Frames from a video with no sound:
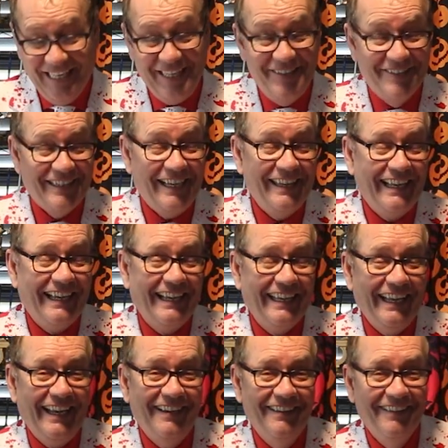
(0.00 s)
i didn't say that
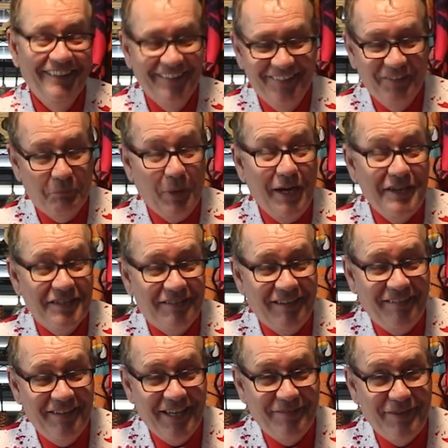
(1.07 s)
again ways
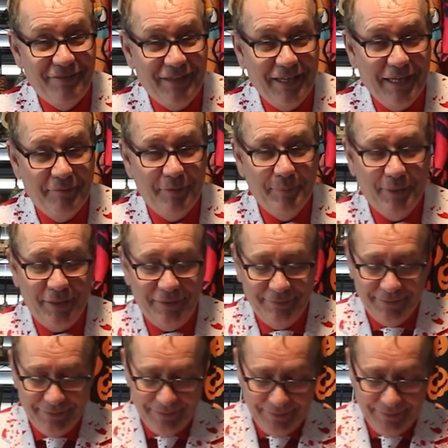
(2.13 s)
around everything everybody